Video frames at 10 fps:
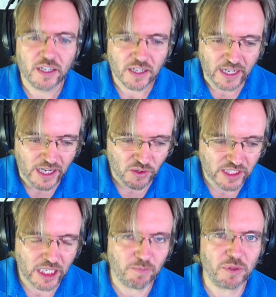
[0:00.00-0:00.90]
and I'll
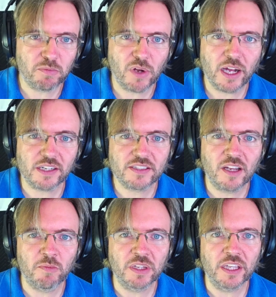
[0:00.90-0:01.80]
keep the products
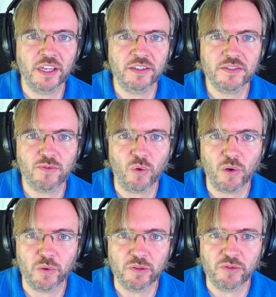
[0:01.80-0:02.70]
coming in
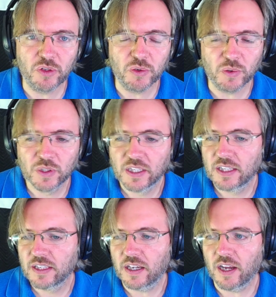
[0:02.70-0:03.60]
for review.
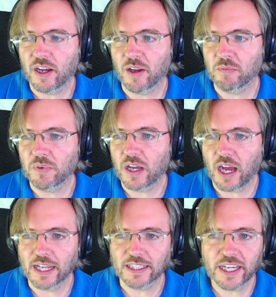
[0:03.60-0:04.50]
Um,
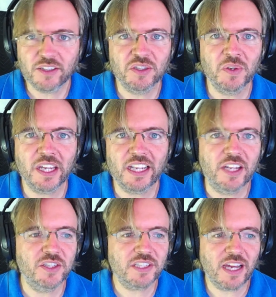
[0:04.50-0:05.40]
I like doing it, I
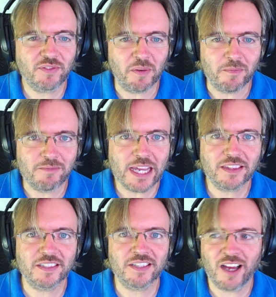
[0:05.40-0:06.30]
just have to make
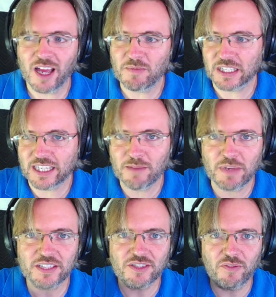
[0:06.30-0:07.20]
the time and get
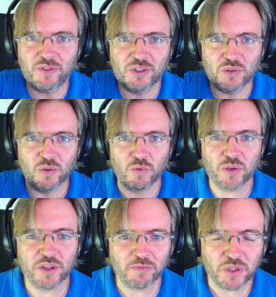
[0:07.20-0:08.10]
myself into a
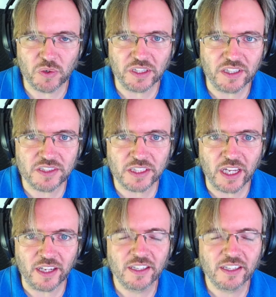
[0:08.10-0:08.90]
rhythm doing these again.